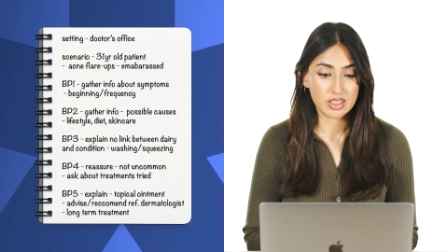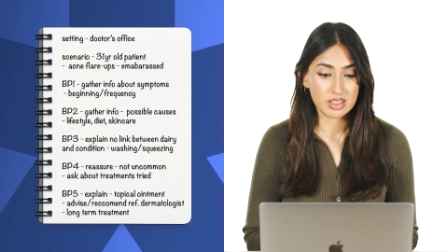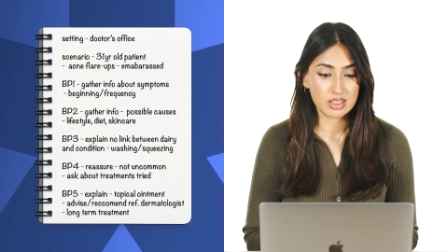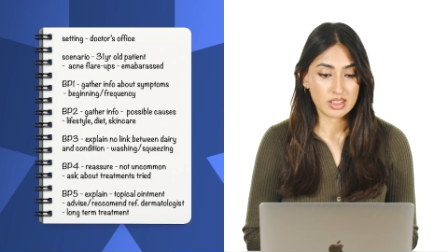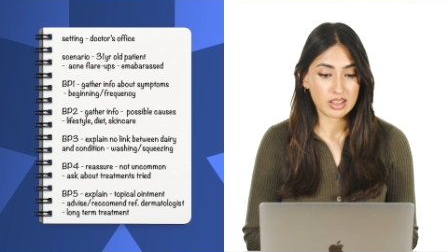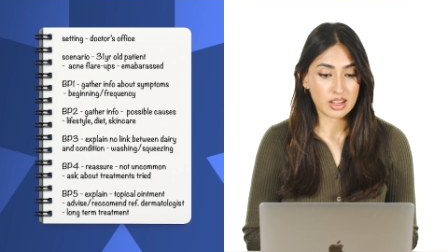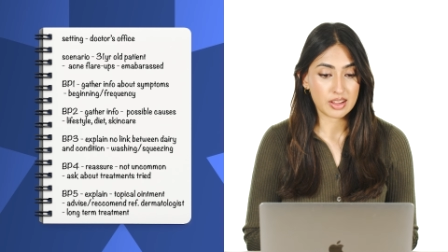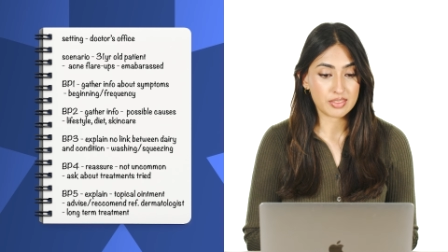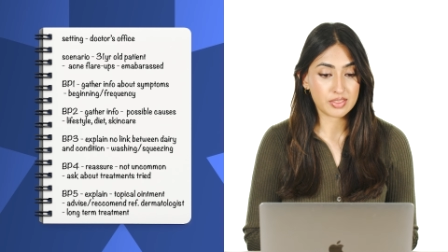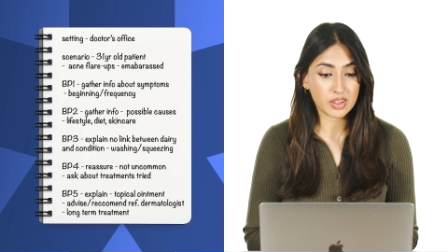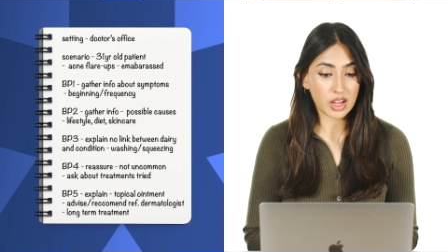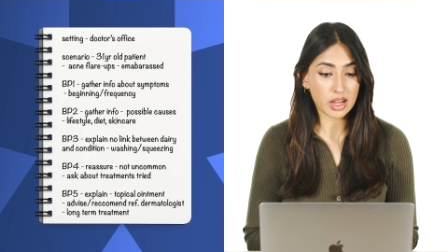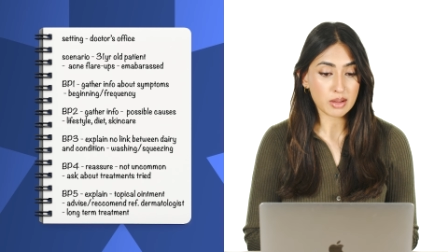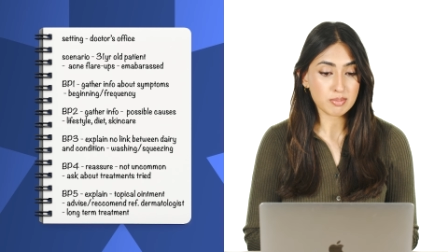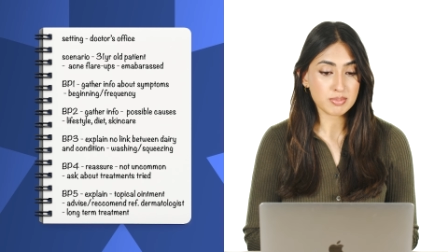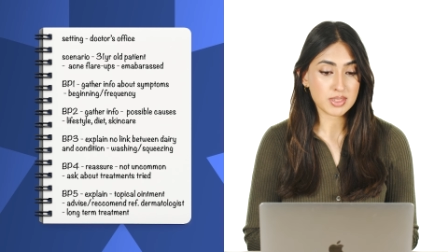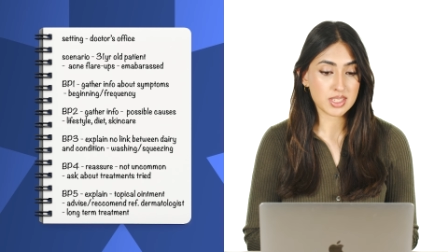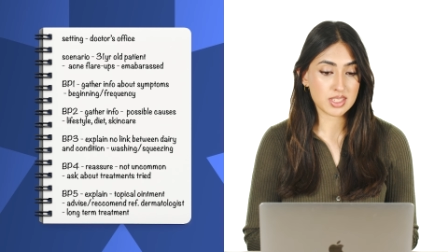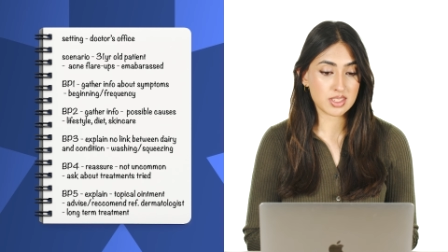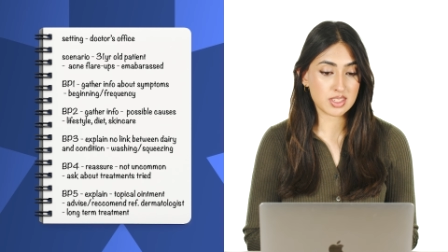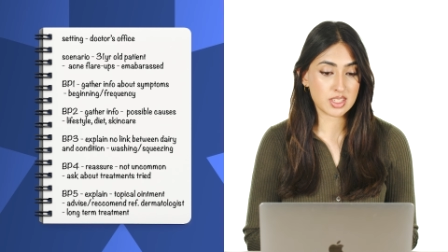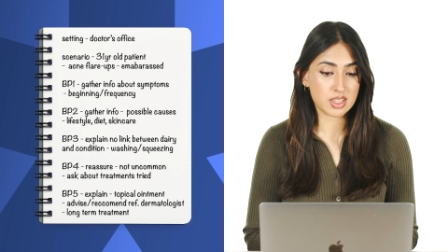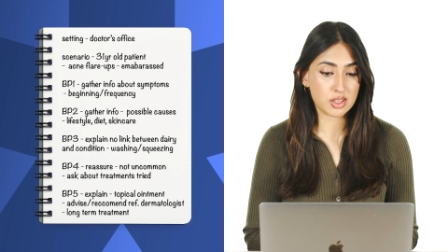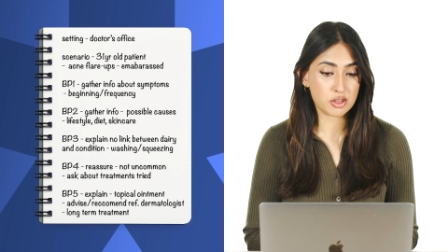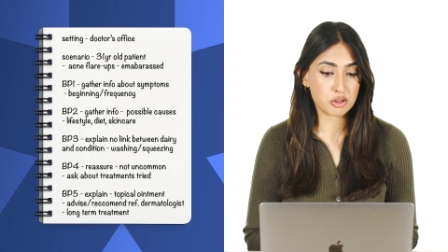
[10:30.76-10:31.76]
I've come to
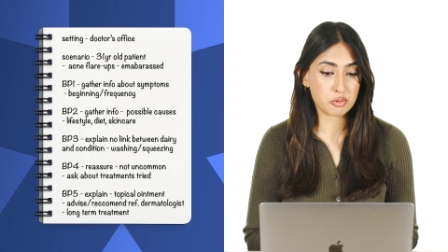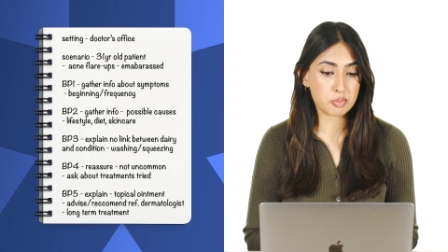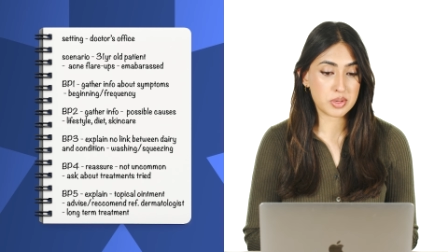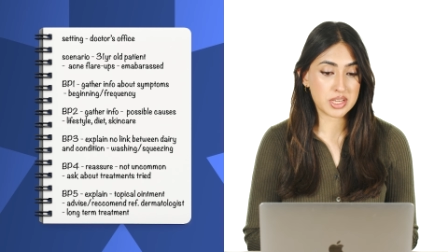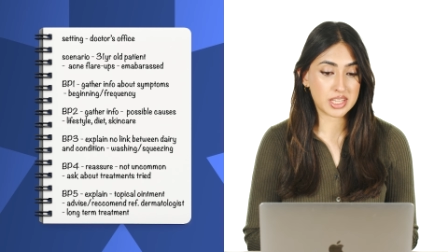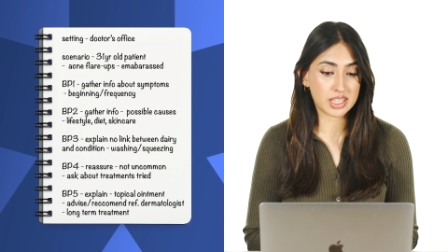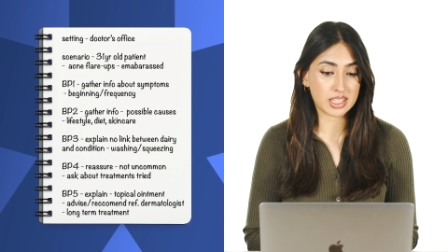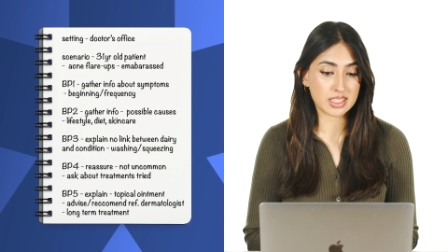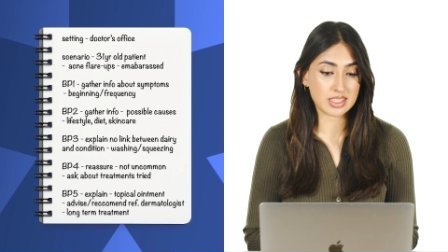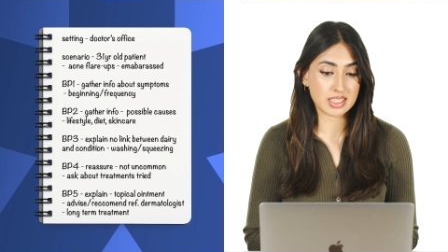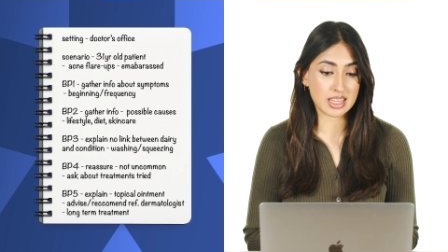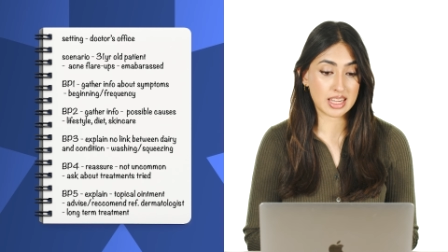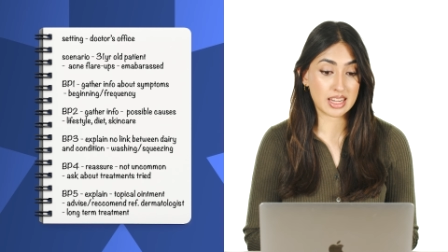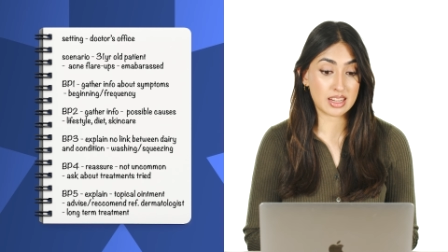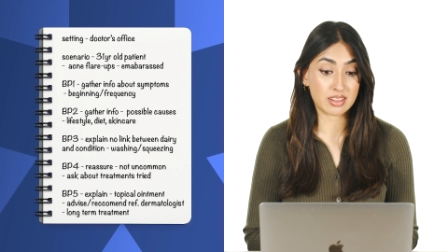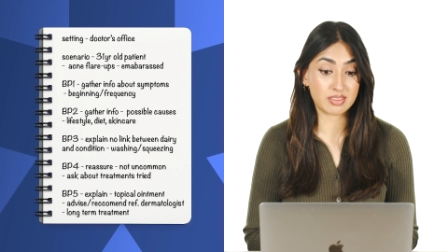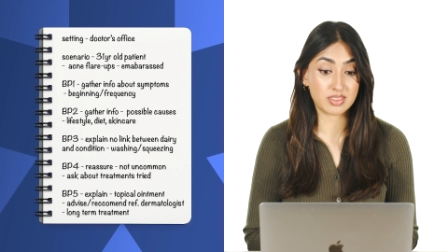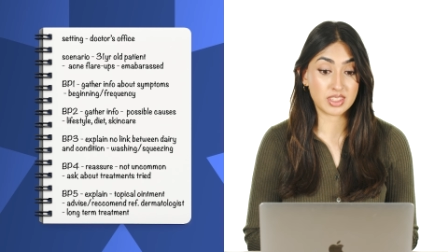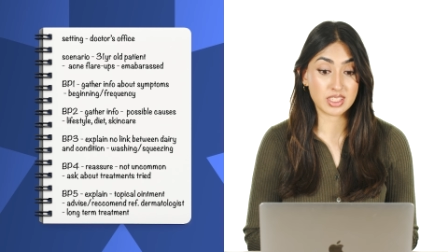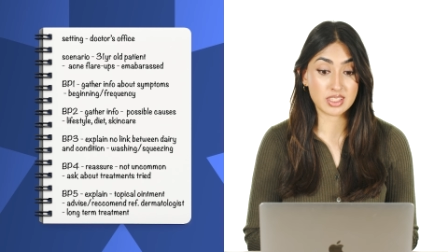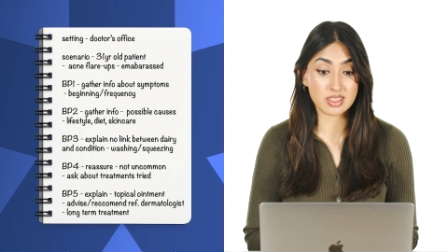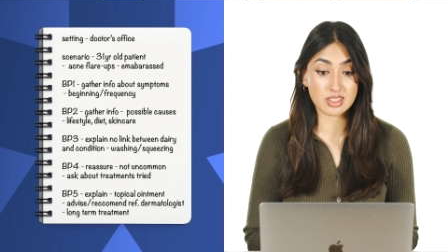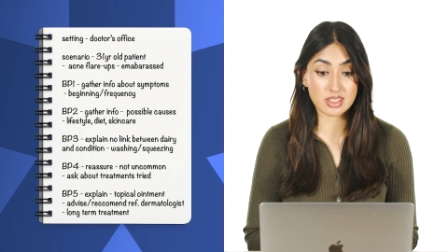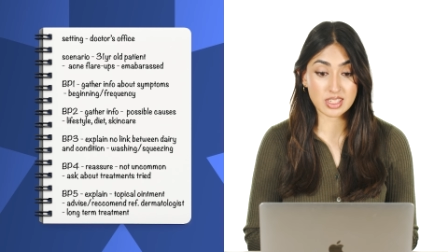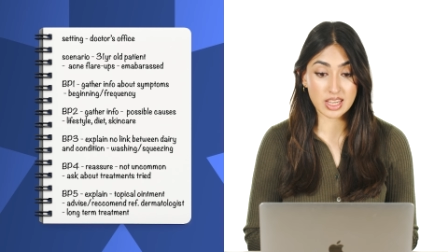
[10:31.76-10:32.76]
see you because I have
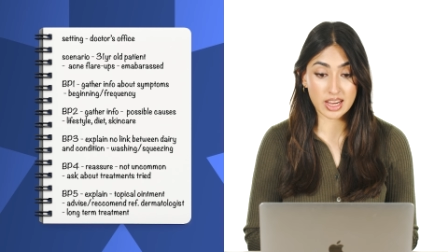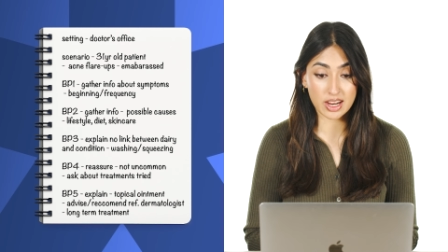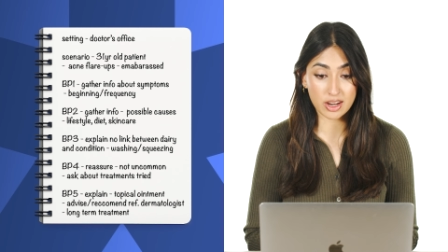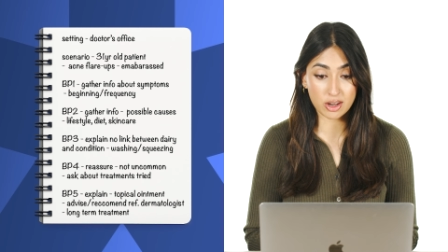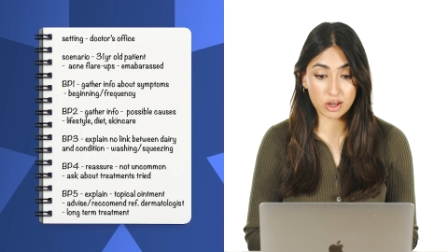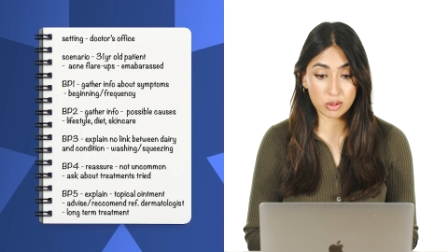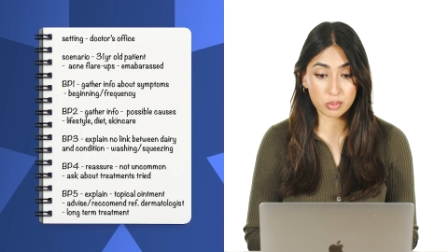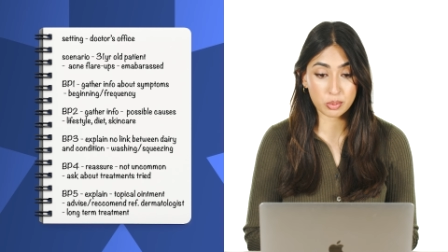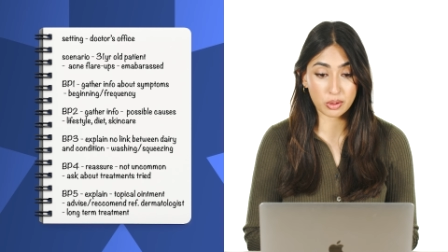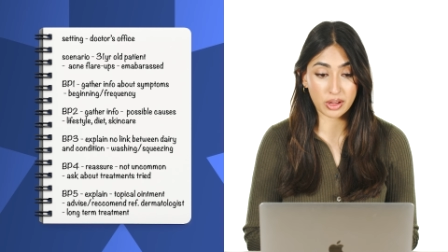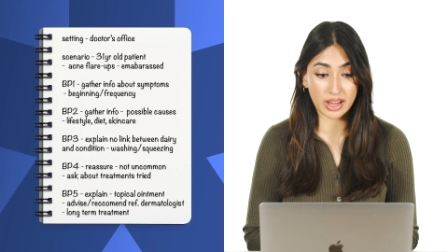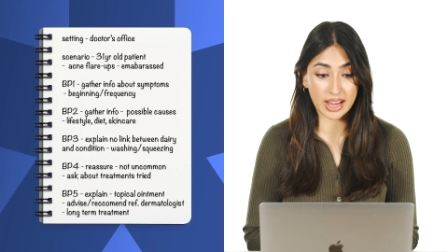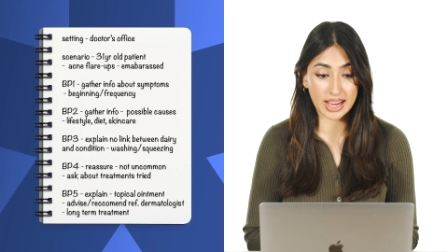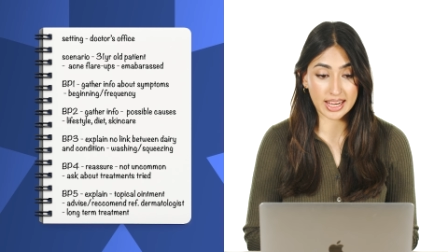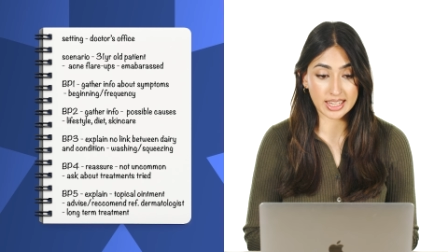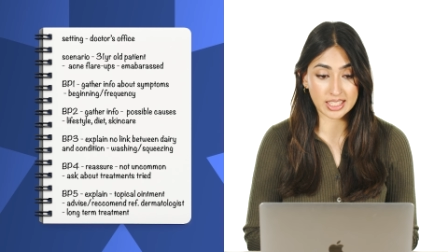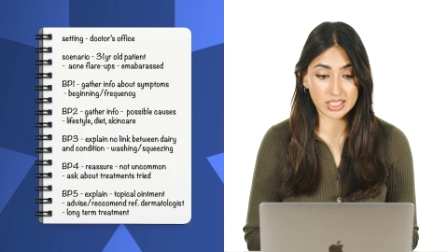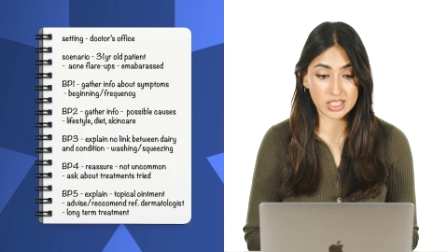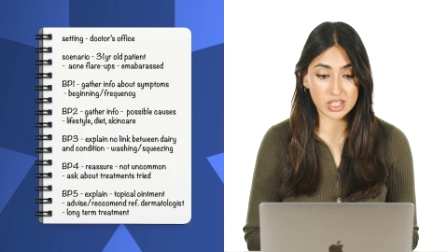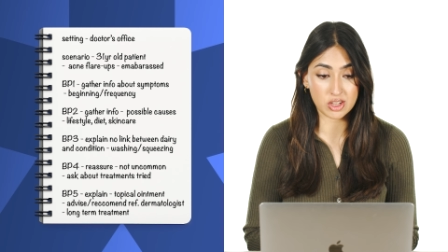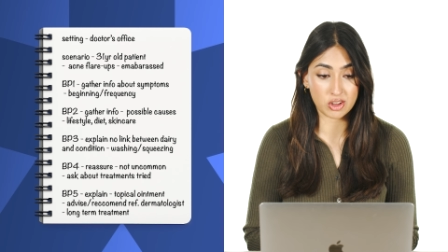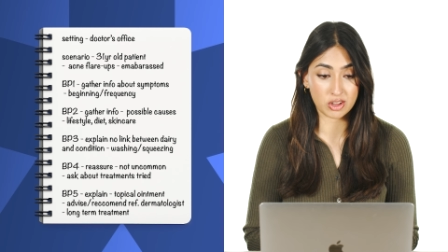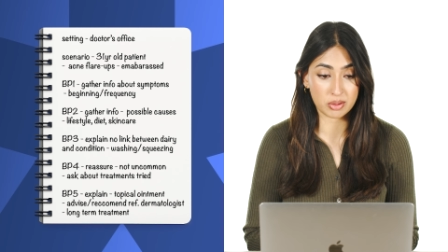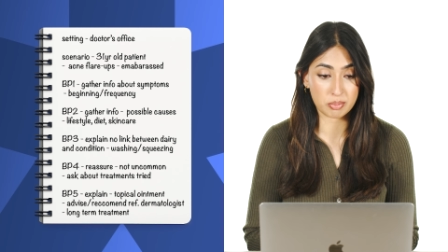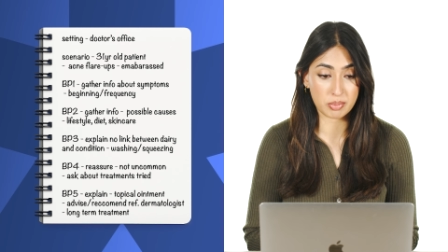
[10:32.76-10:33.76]
this terrible
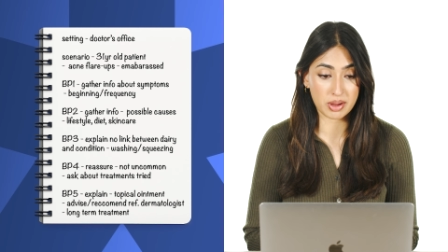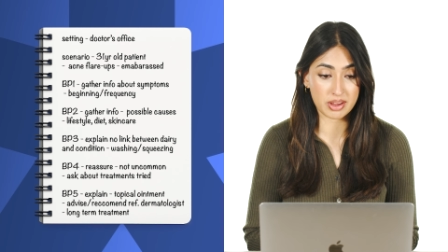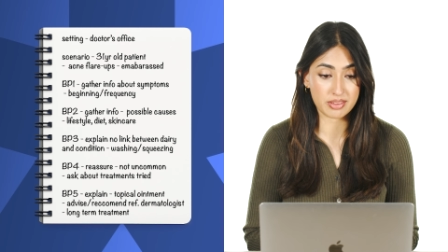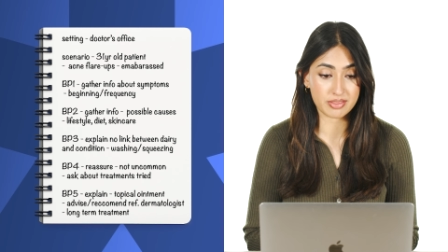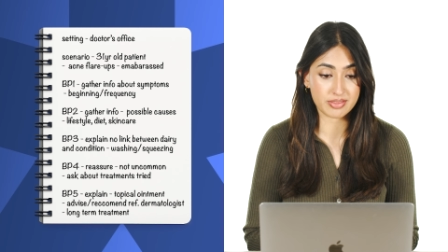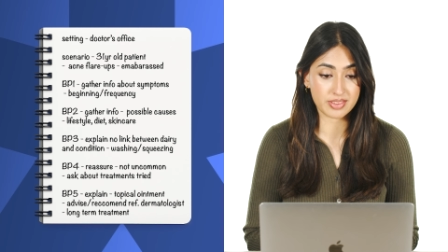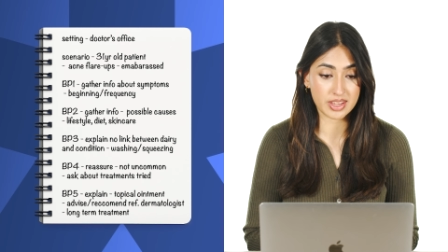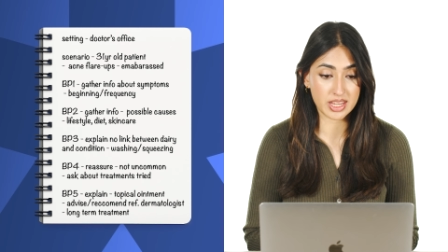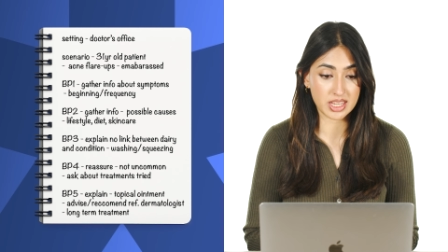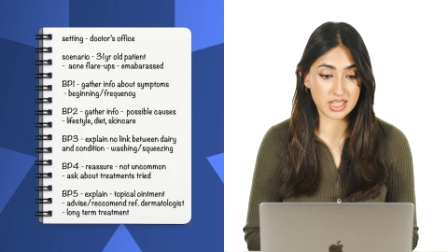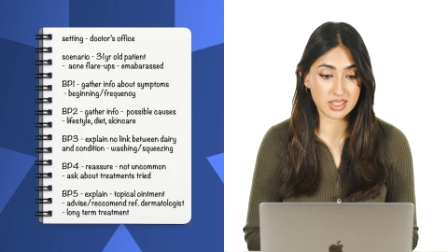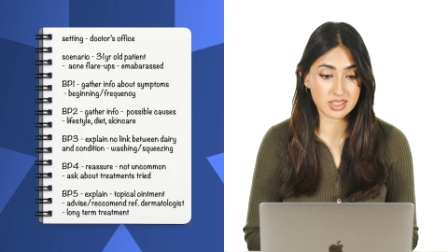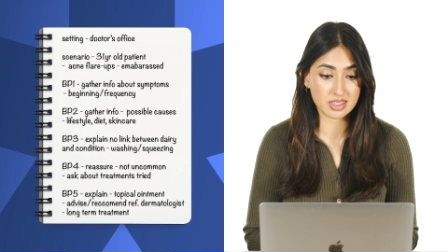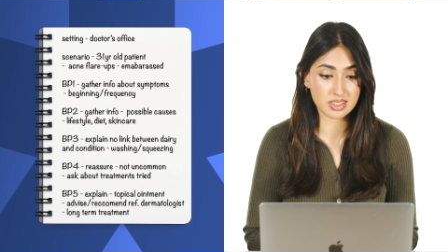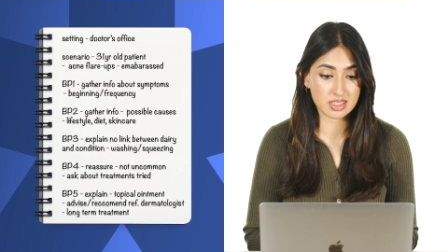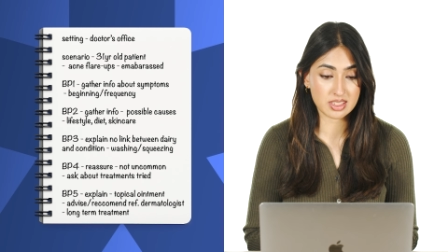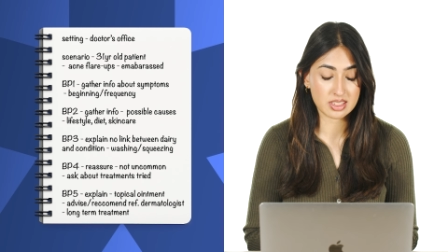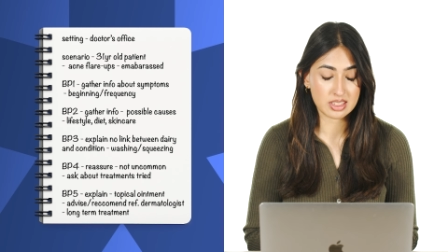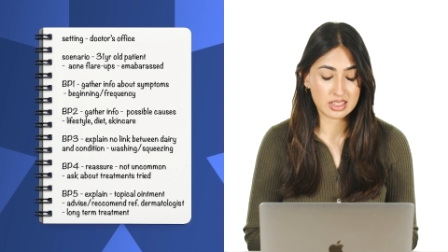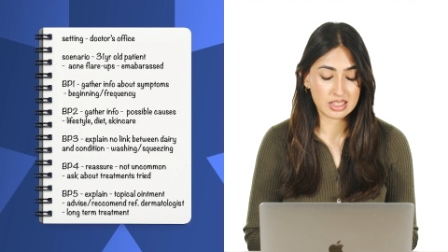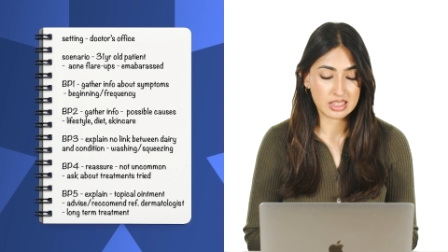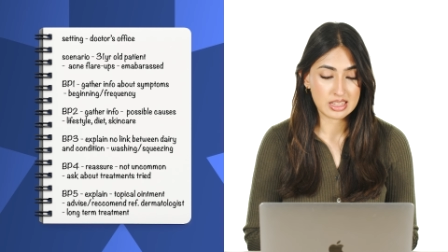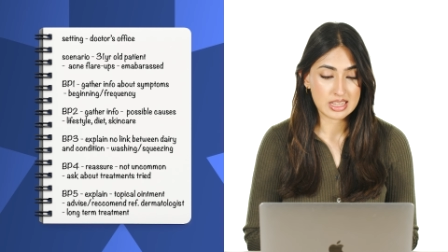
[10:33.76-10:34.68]
acne on my face.